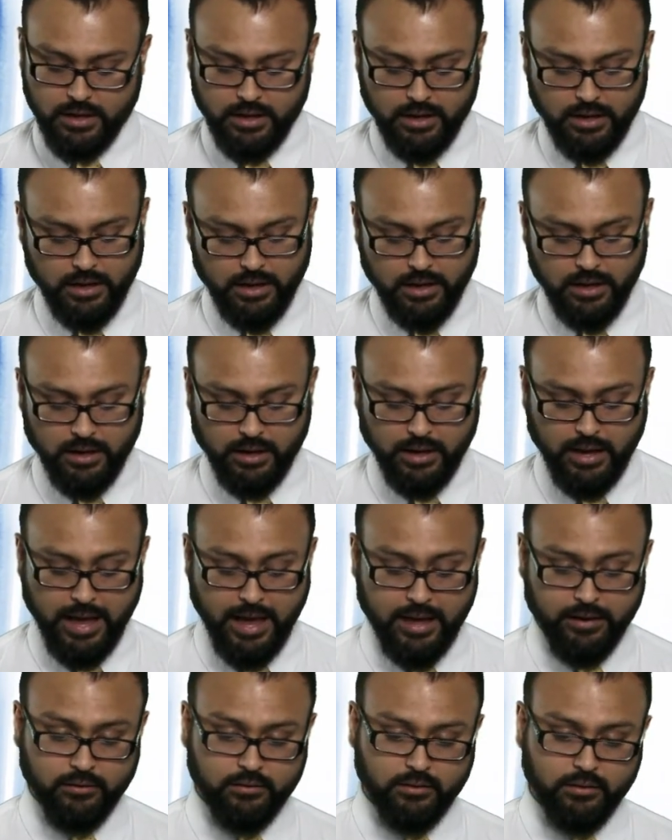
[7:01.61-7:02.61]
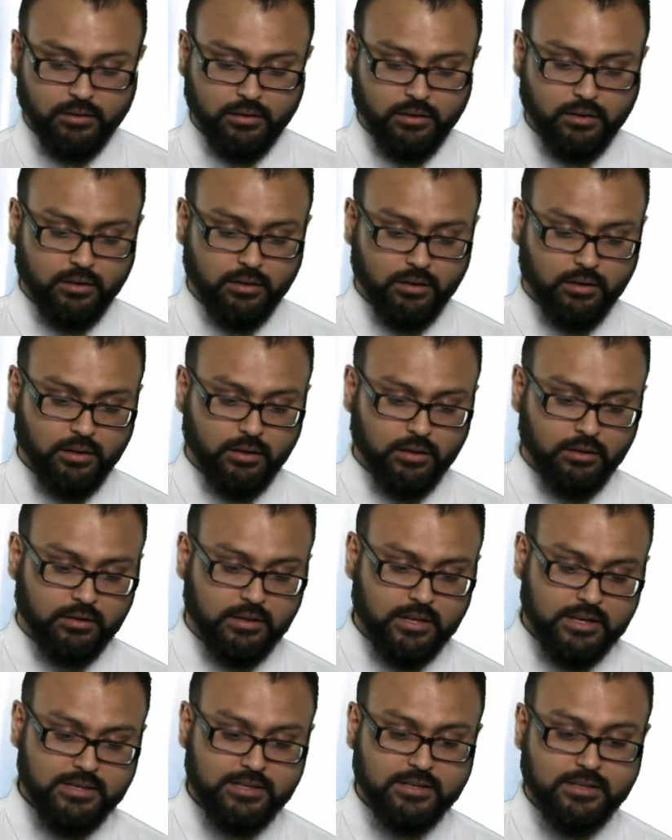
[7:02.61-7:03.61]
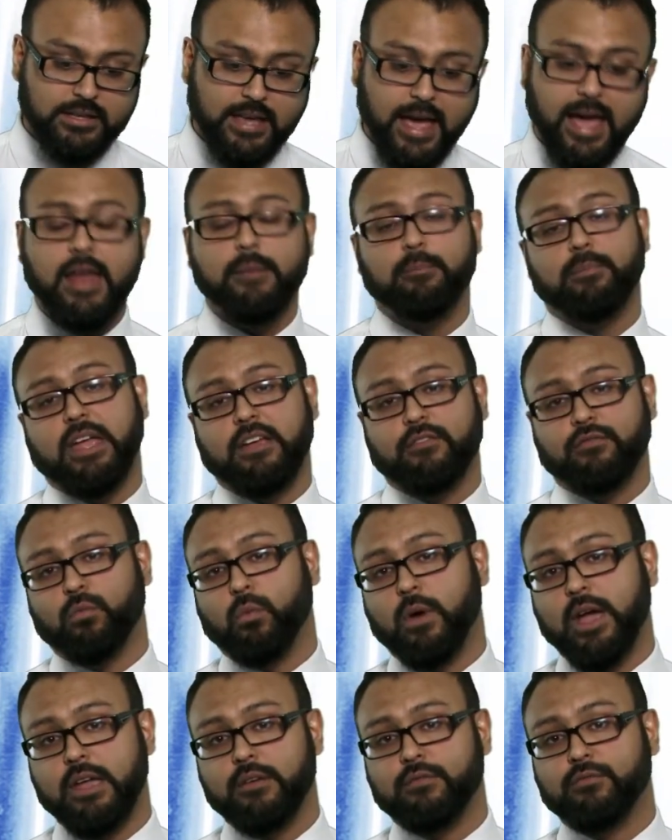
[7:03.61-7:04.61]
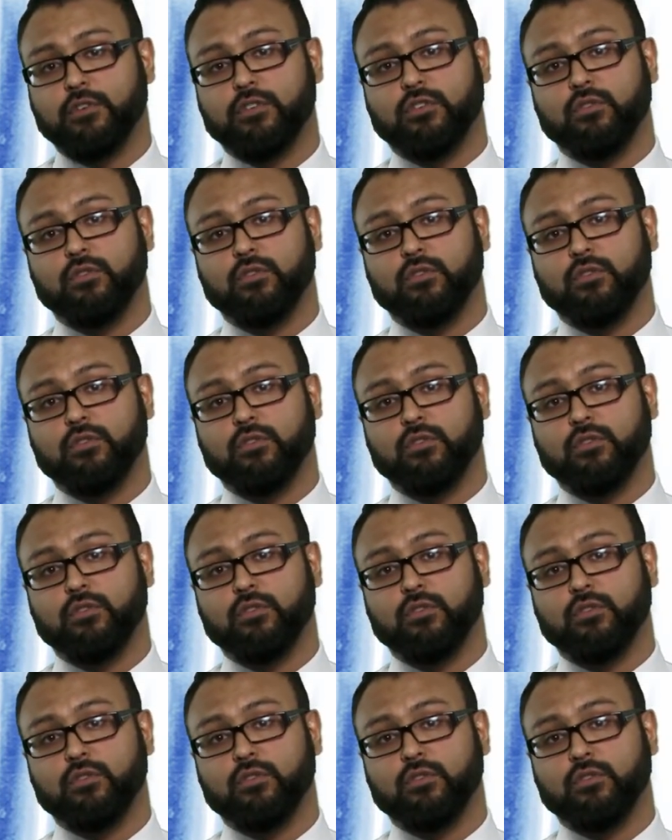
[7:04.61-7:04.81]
And this can pave the way for